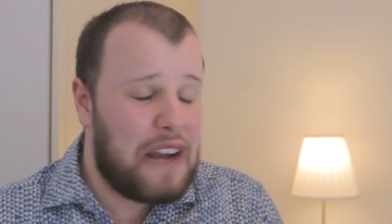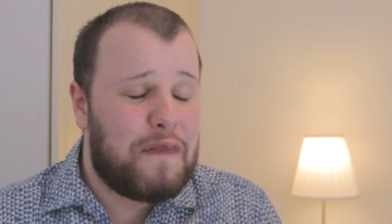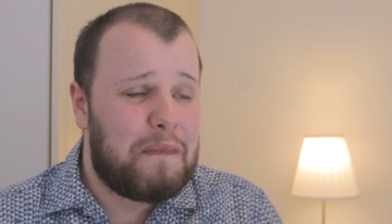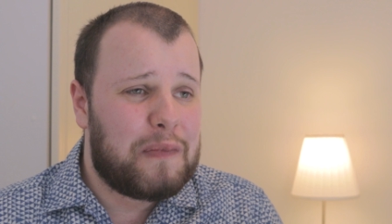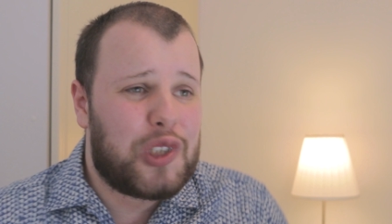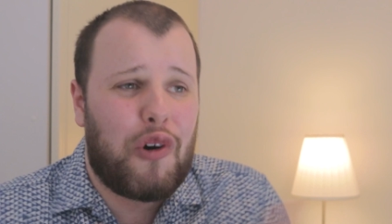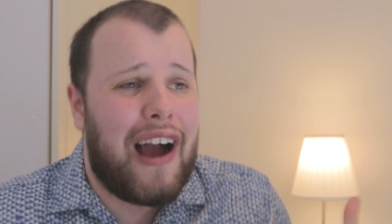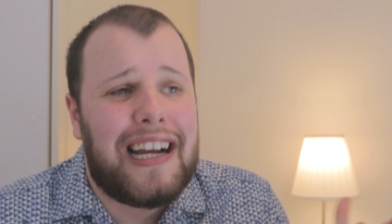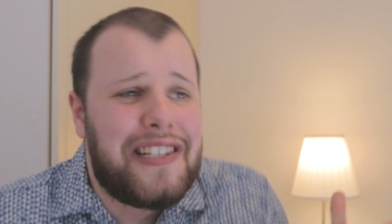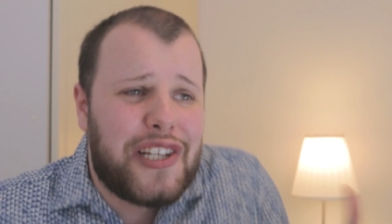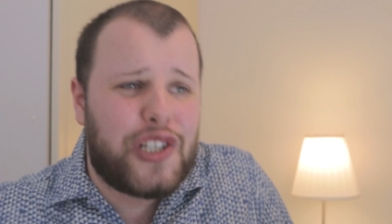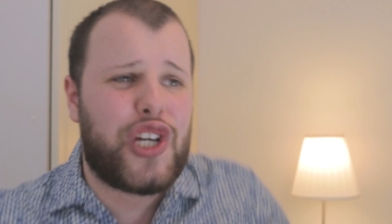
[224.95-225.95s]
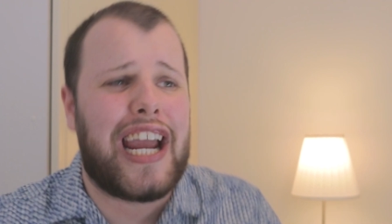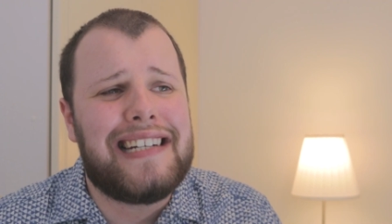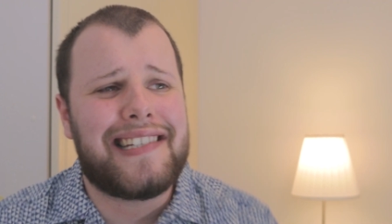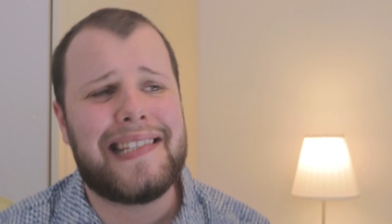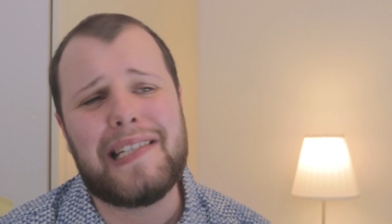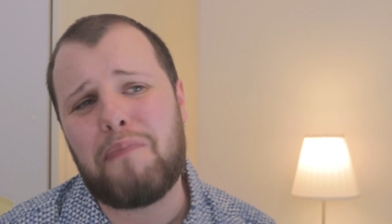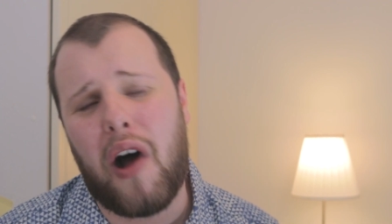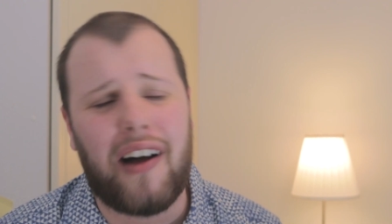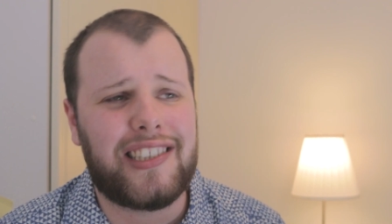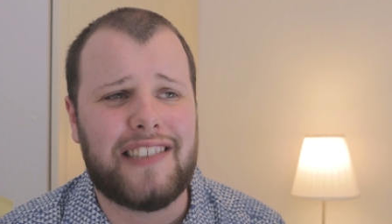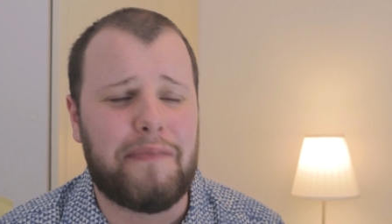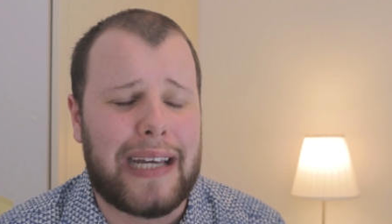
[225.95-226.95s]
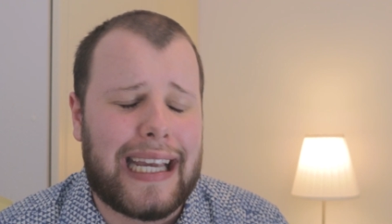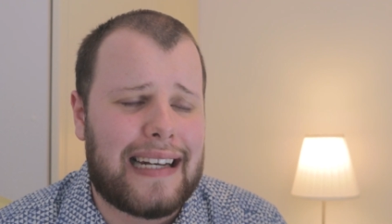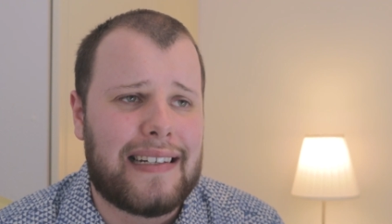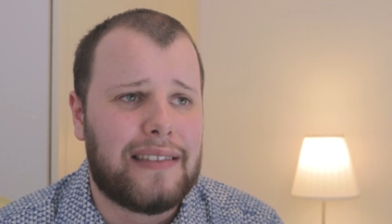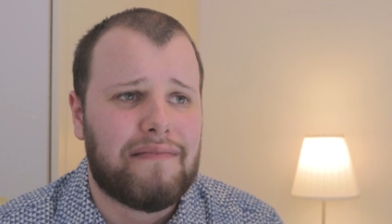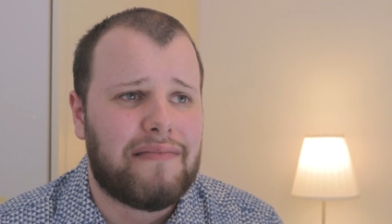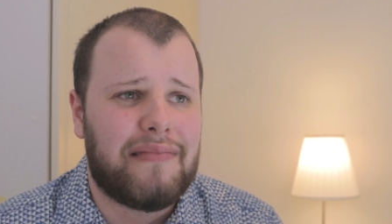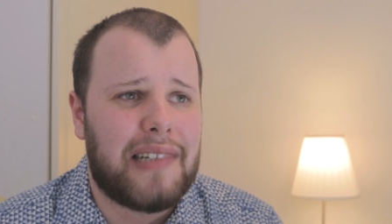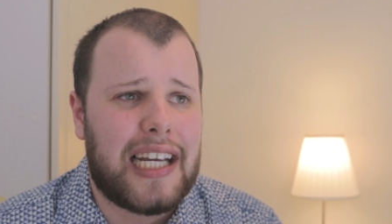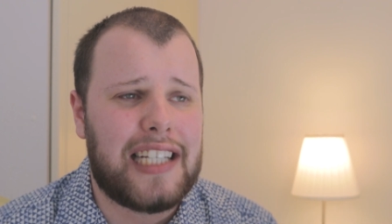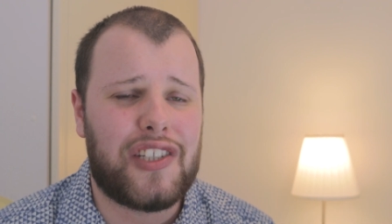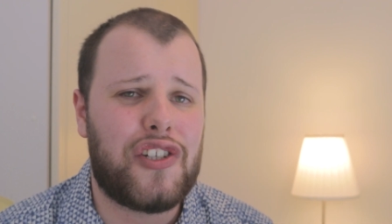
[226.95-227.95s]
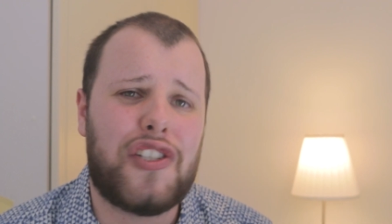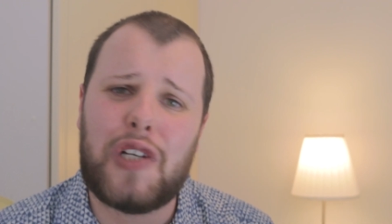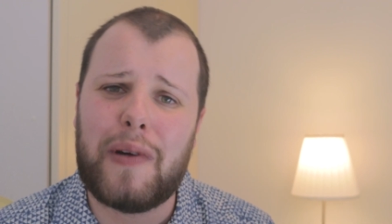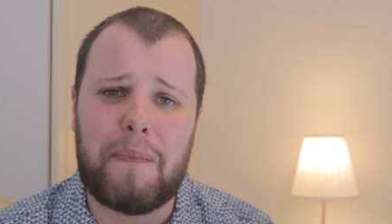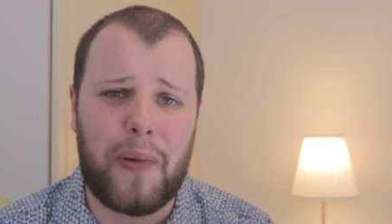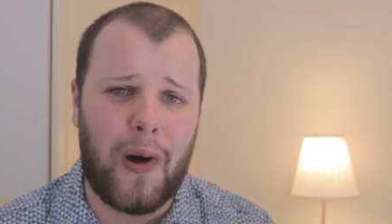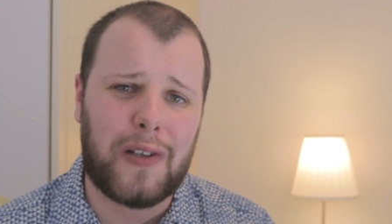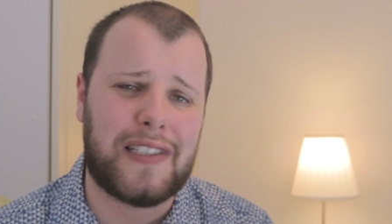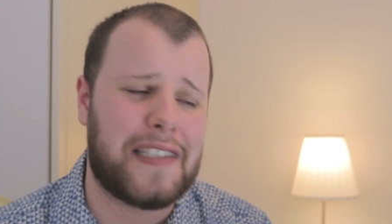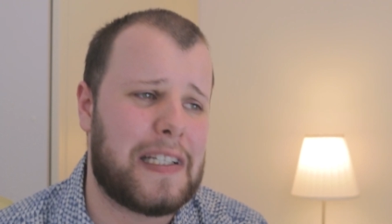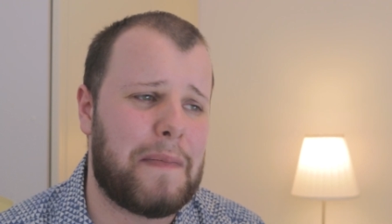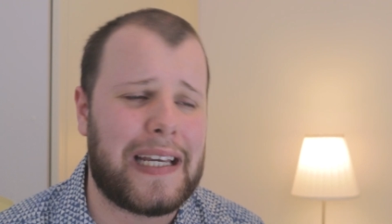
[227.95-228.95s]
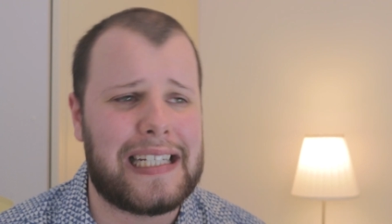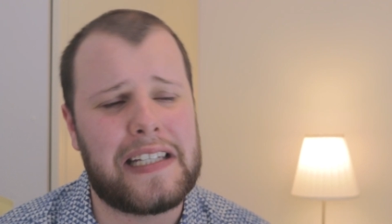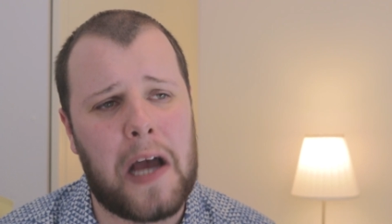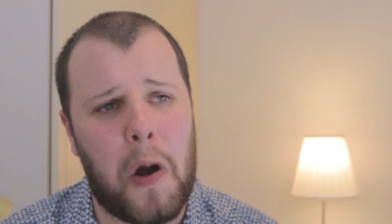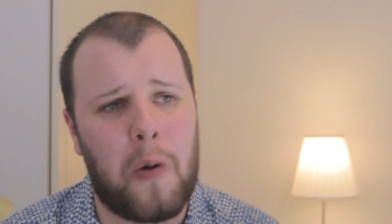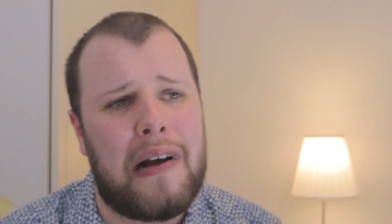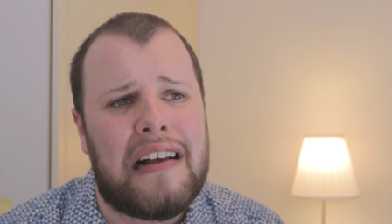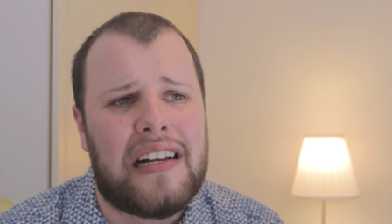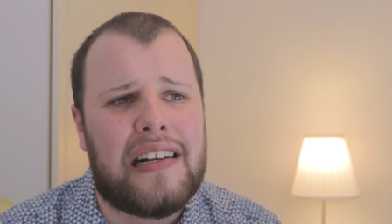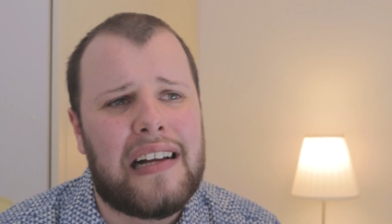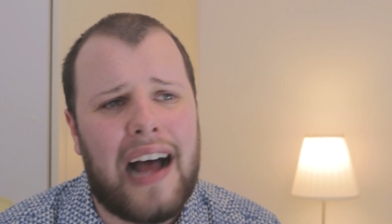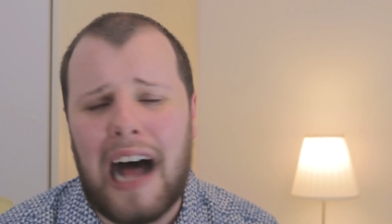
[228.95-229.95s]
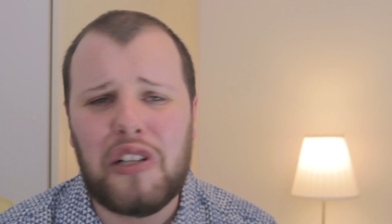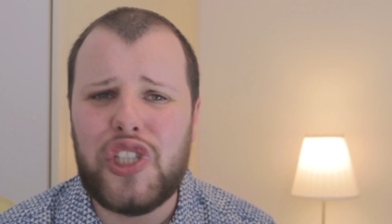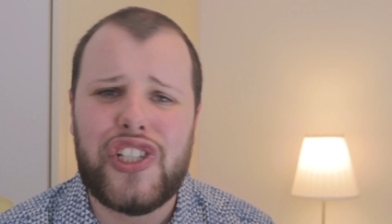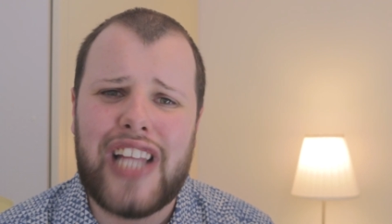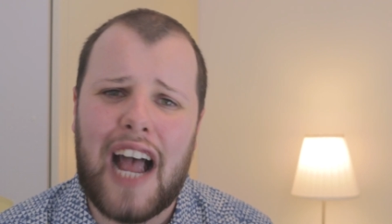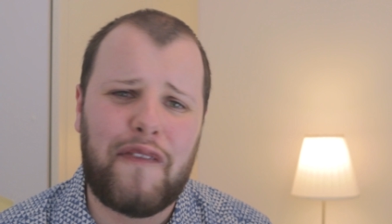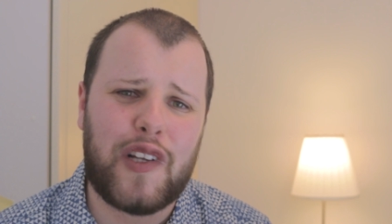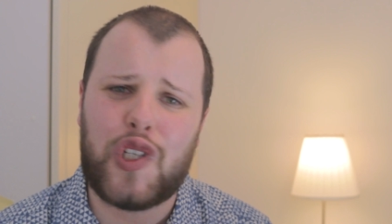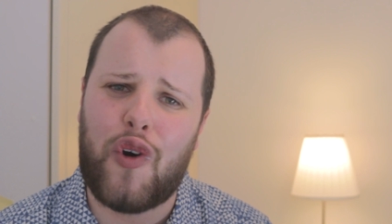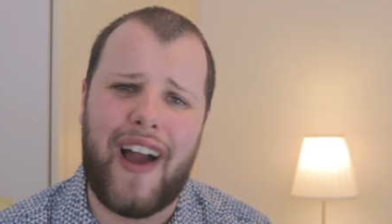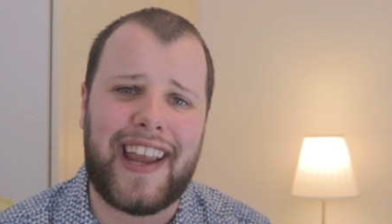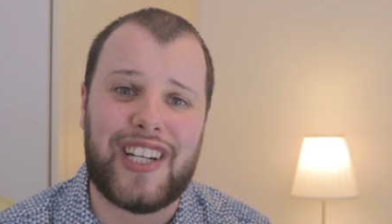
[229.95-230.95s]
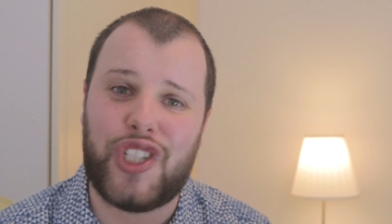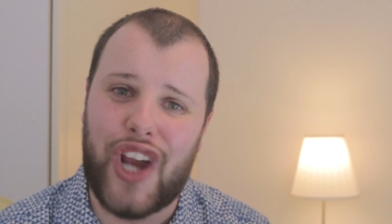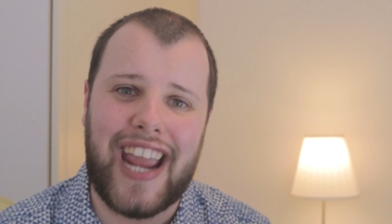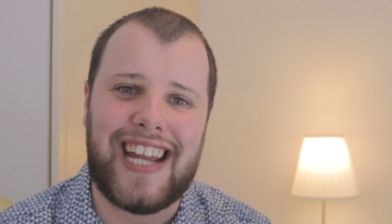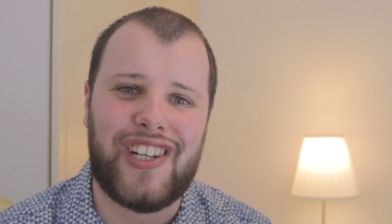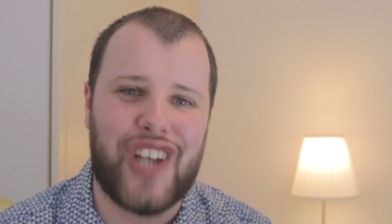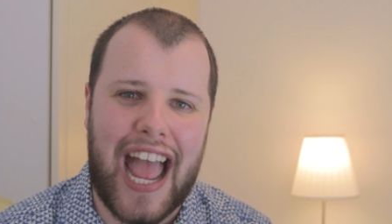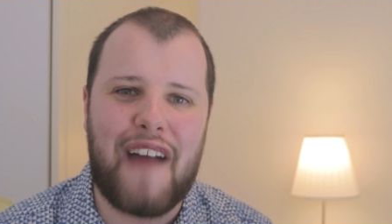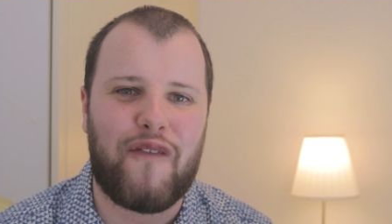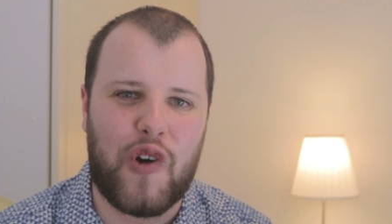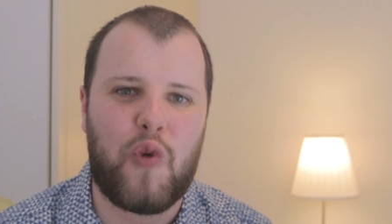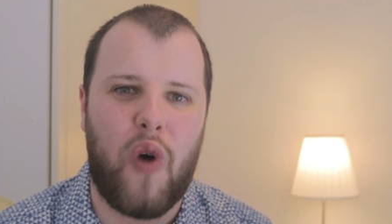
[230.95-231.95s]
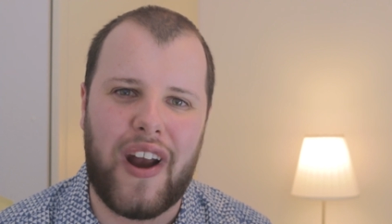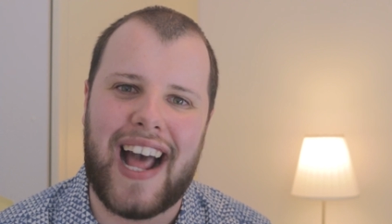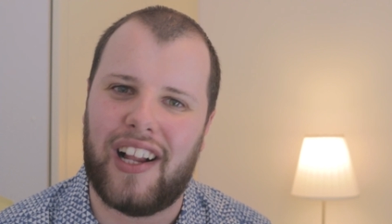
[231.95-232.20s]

I've tried to change this part of me and it's just too important to me, so I'll just have to try and change everyone